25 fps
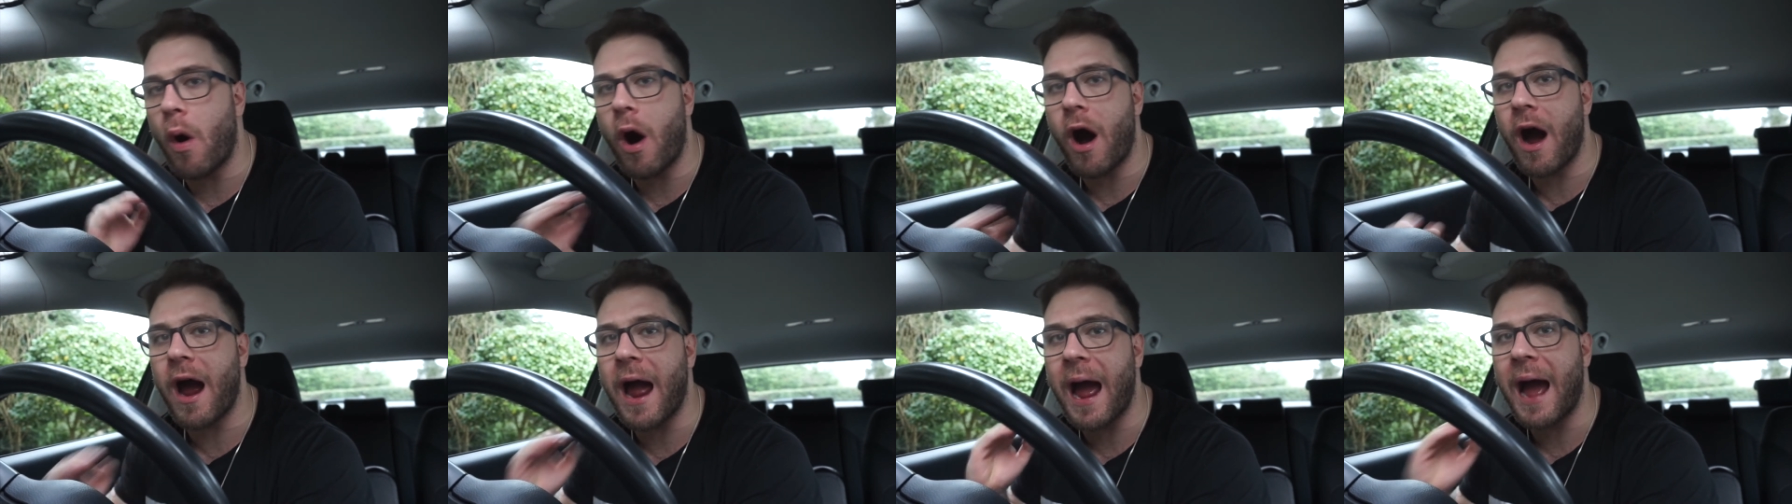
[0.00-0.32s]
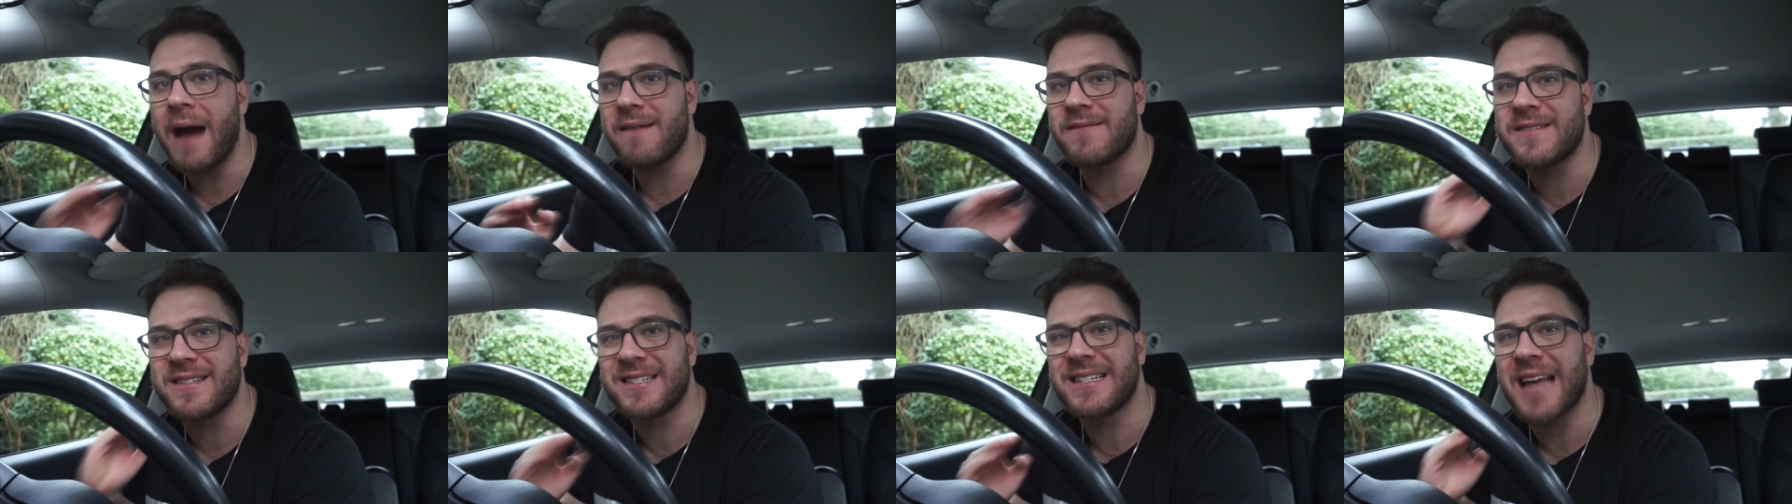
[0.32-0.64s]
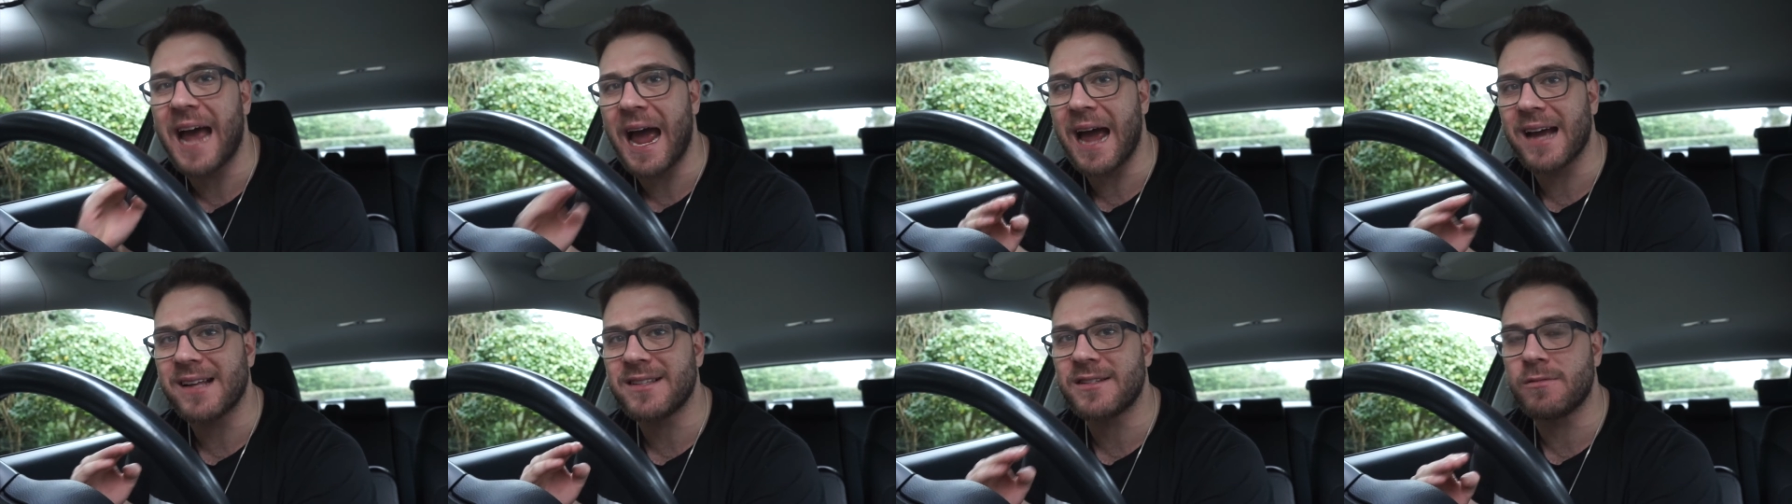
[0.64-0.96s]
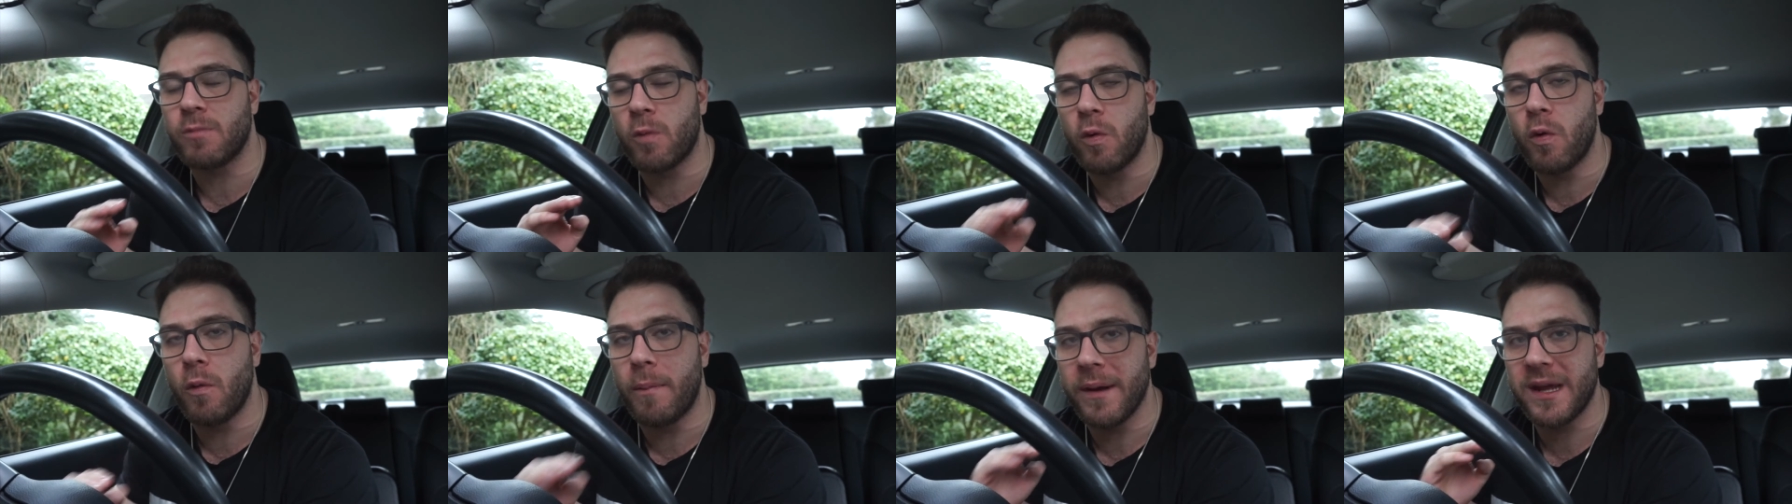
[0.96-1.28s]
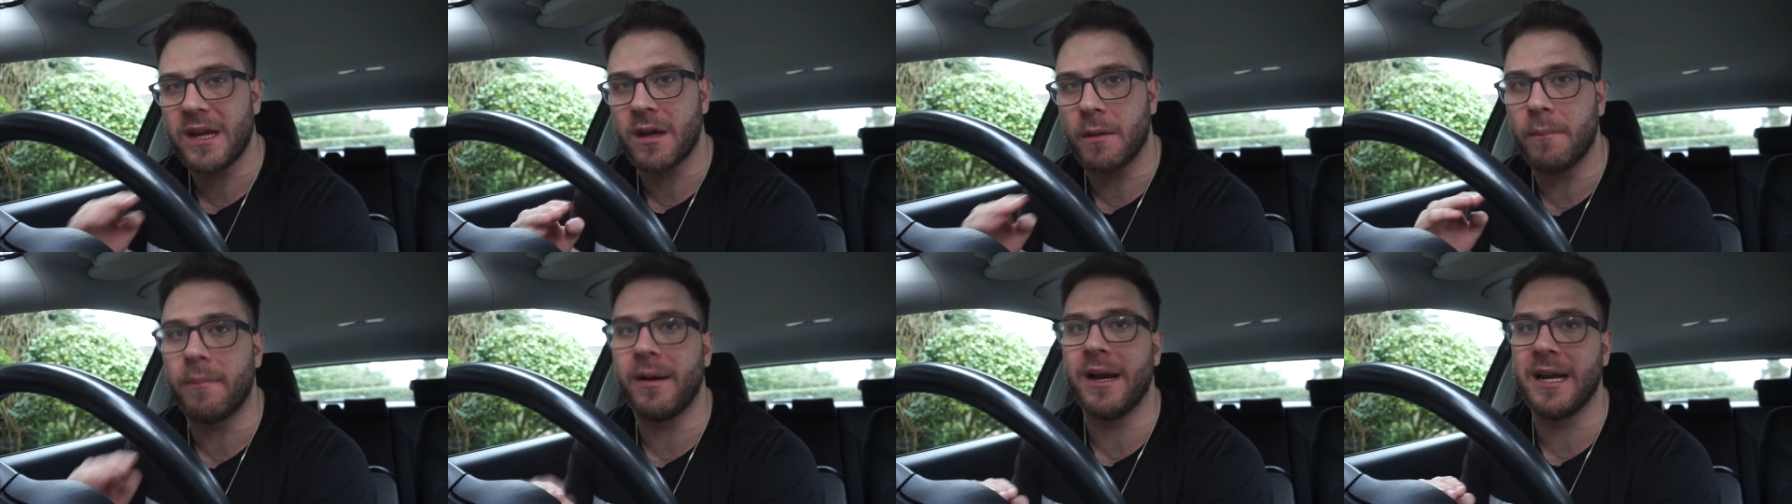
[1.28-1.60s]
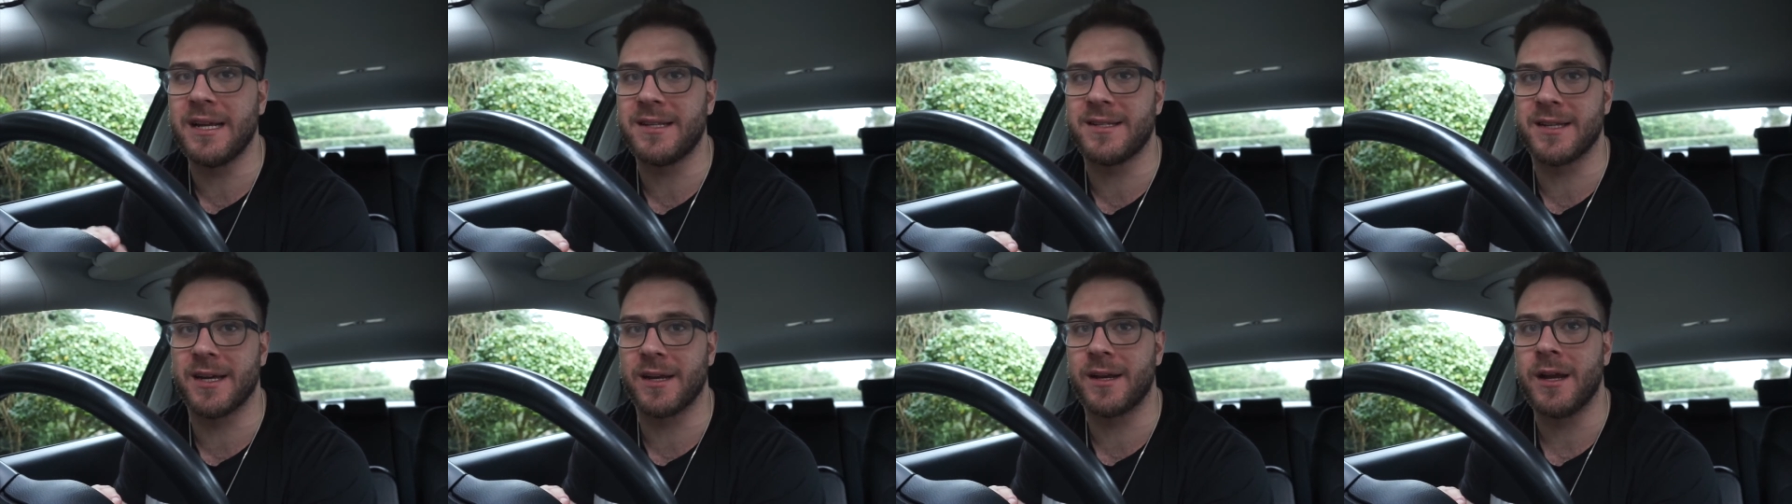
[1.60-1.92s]
I have set will be
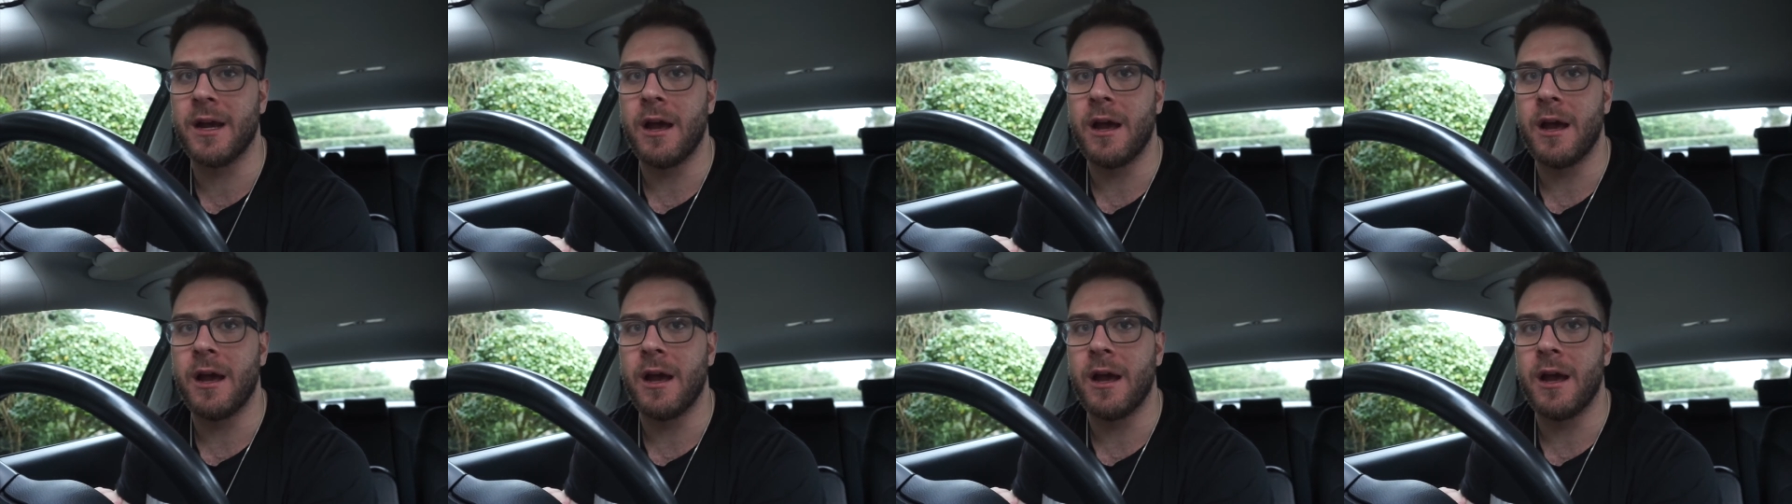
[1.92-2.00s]
completed.